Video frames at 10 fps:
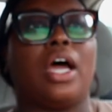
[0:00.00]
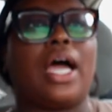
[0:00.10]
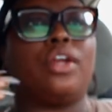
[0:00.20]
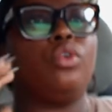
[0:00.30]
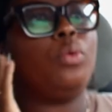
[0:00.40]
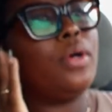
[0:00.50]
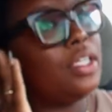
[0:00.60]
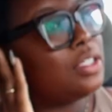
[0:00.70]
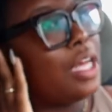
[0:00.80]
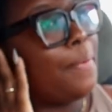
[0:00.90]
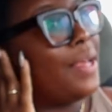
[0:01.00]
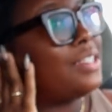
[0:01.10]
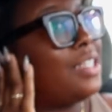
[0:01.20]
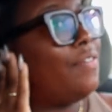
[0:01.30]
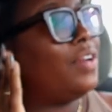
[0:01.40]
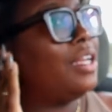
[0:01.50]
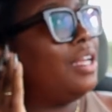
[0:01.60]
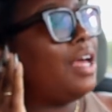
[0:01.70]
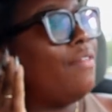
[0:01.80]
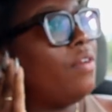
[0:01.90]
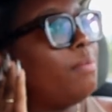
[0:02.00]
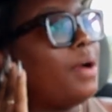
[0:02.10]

I do want to stop at 7-Eleven,